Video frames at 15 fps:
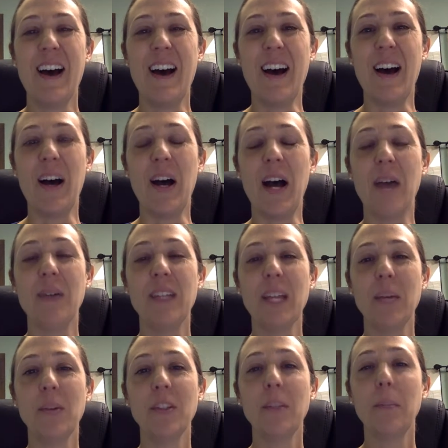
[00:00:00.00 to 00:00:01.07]
I was
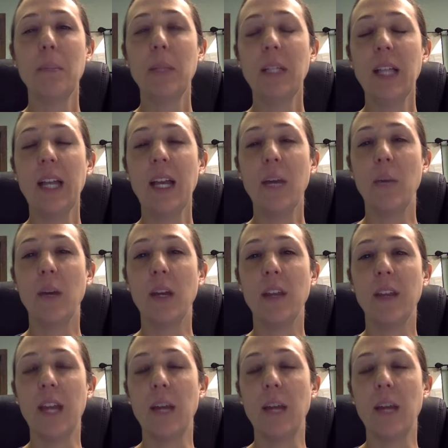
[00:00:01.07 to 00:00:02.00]
able to play with